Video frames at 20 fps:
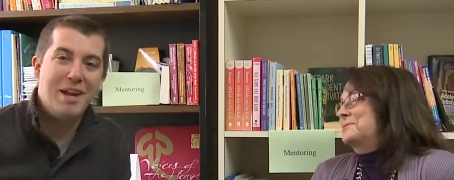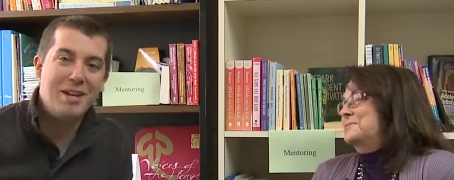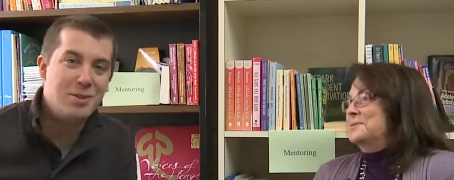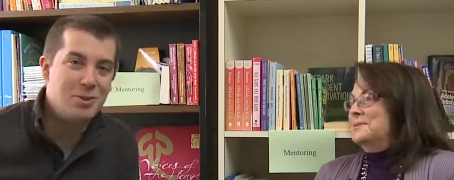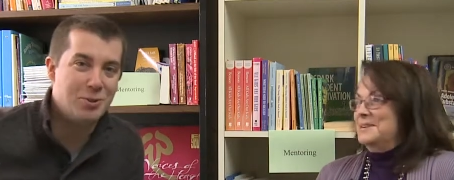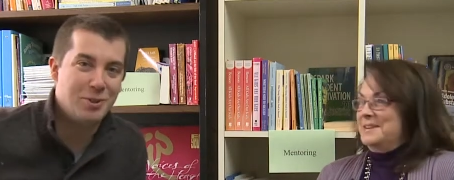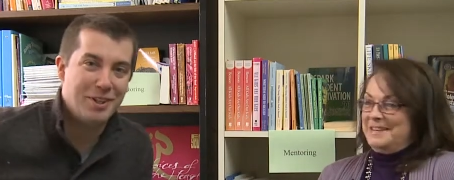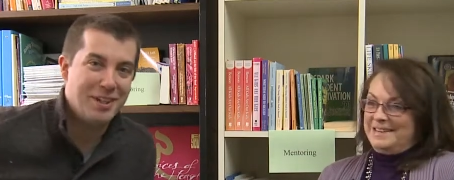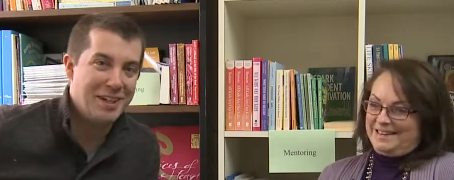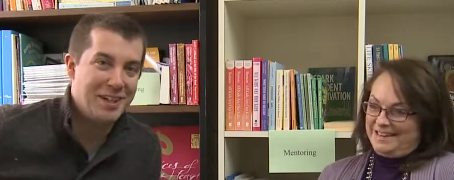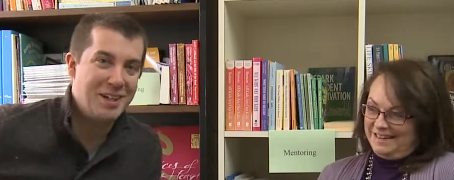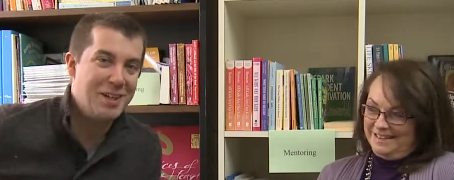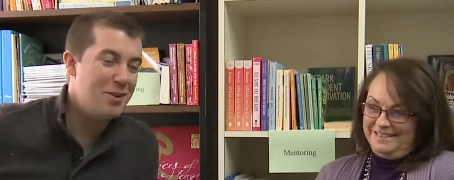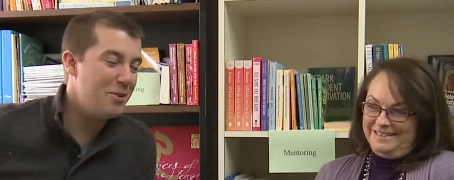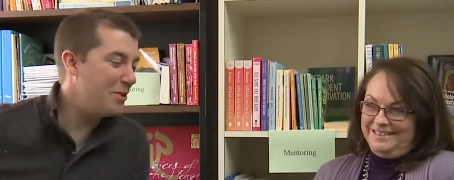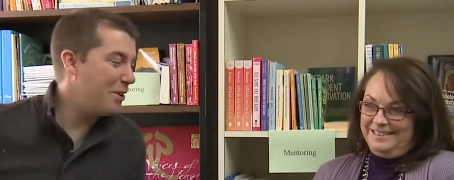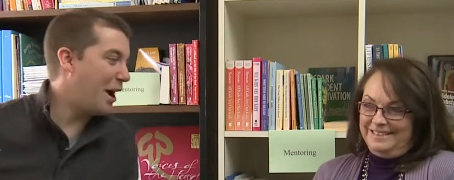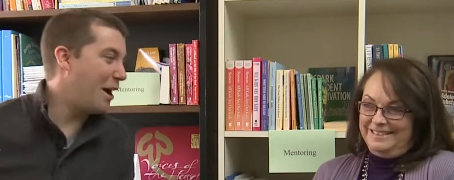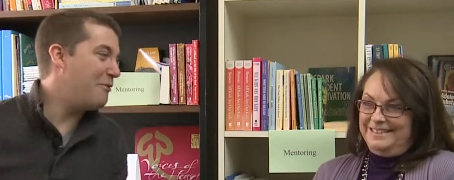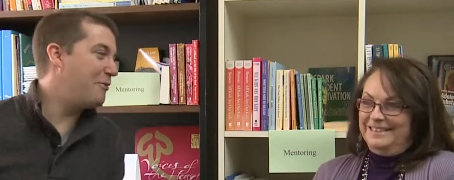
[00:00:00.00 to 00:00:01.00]
Speaker 1: Mentoring, you
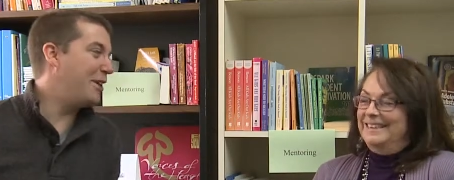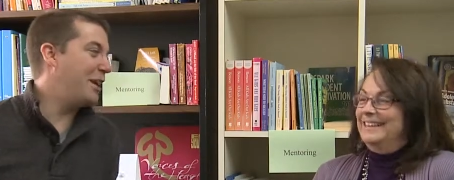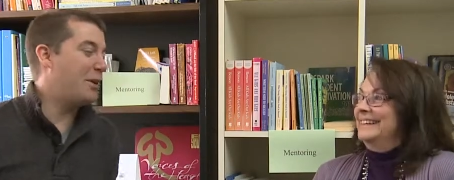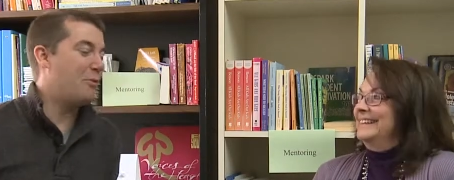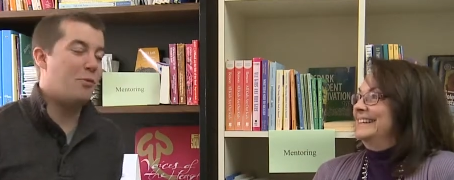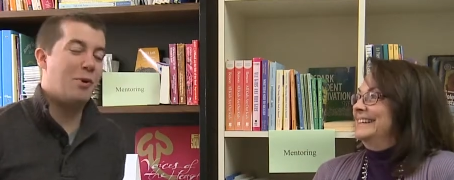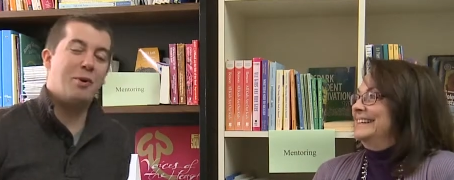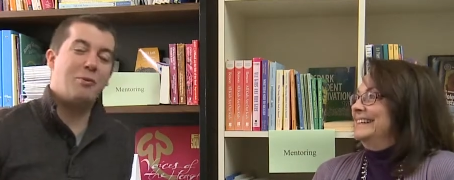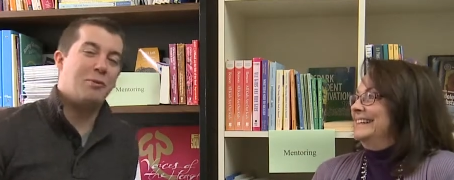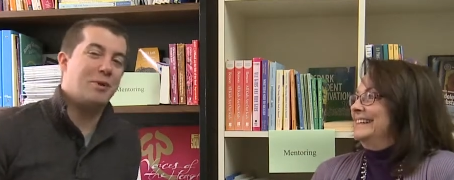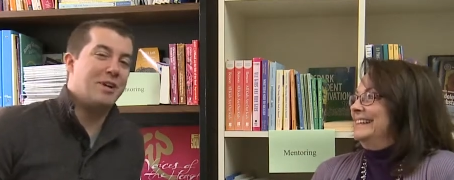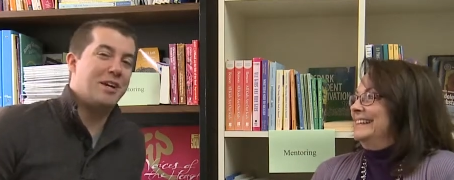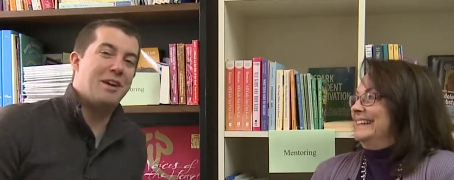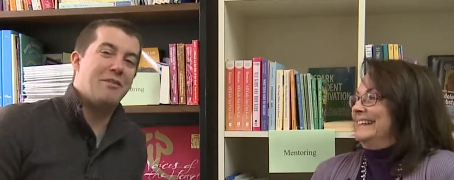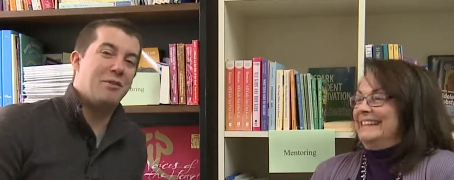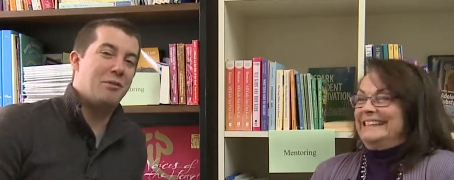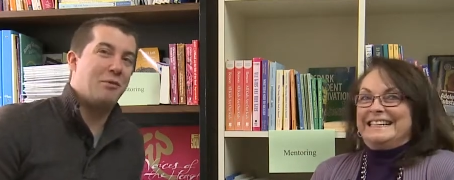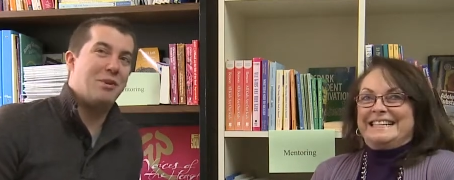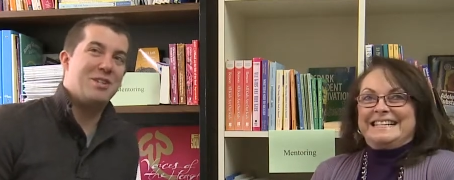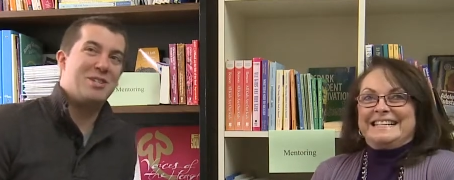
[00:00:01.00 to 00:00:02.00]
know, I forget one word
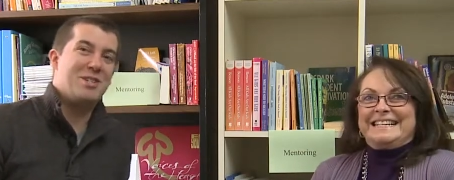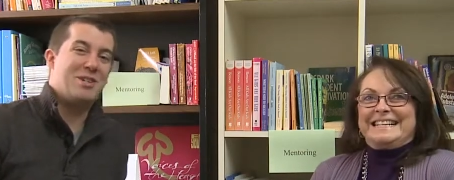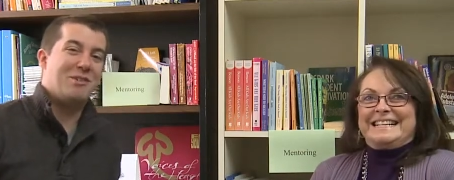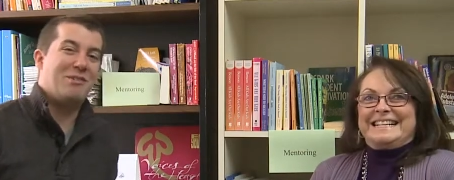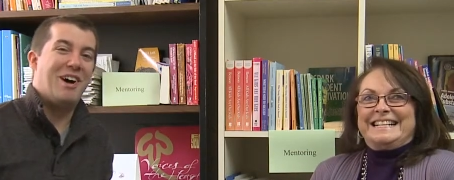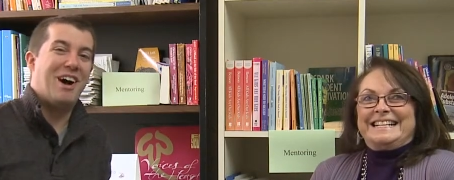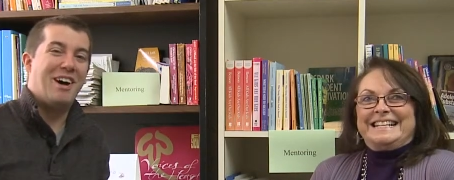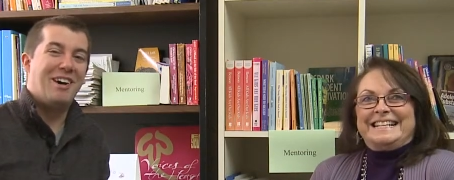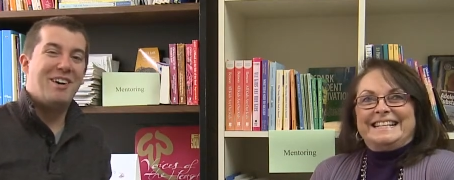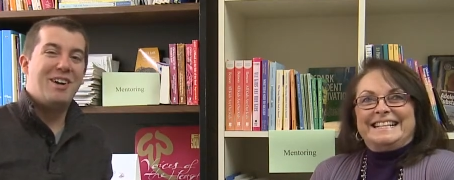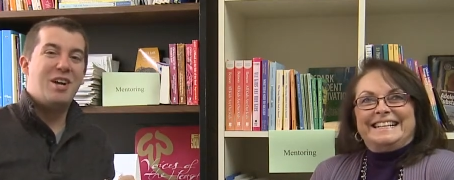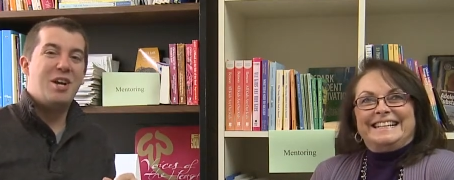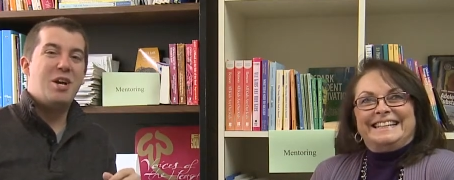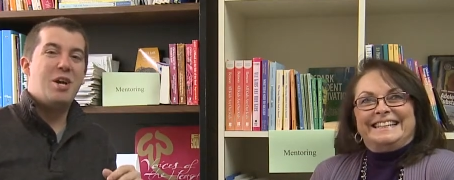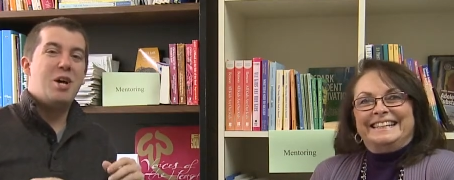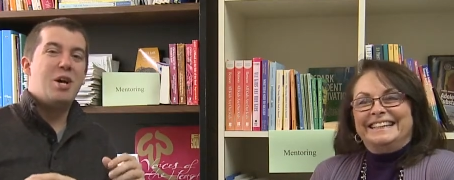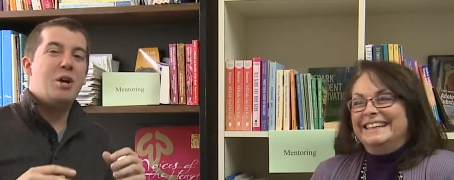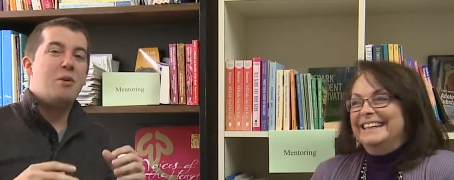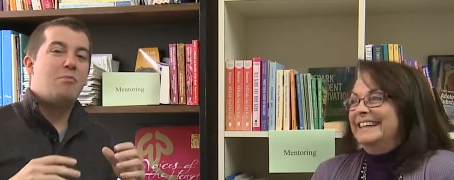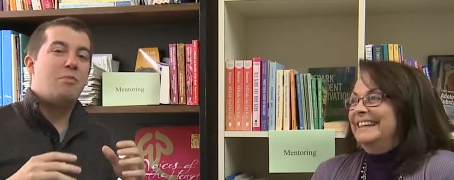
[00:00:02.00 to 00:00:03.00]
every once in a while.
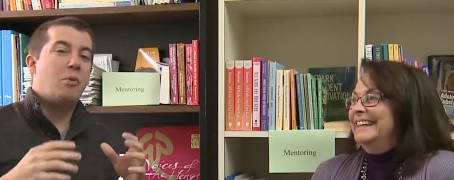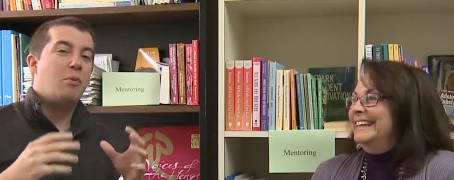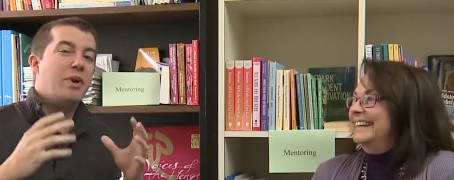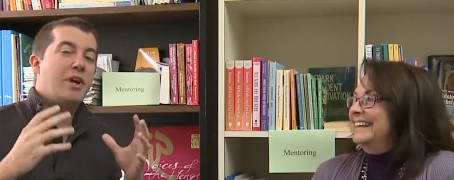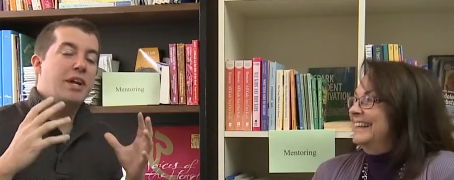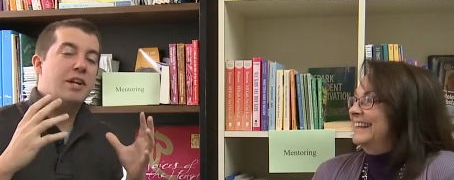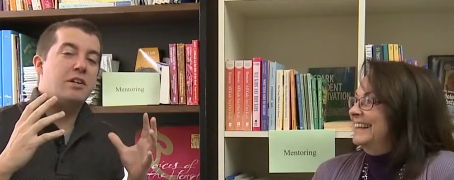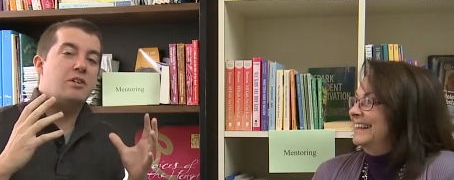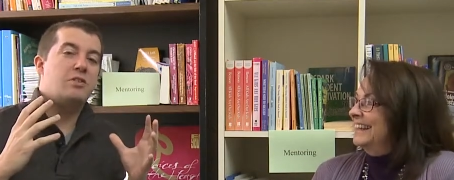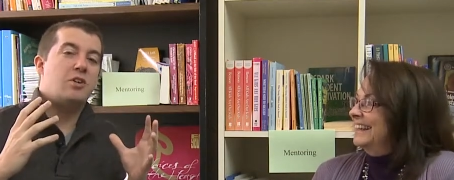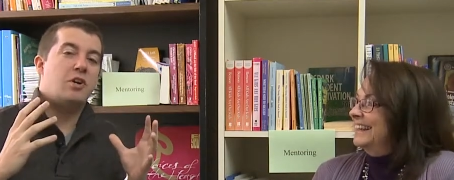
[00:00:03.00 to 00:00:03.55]
But we're here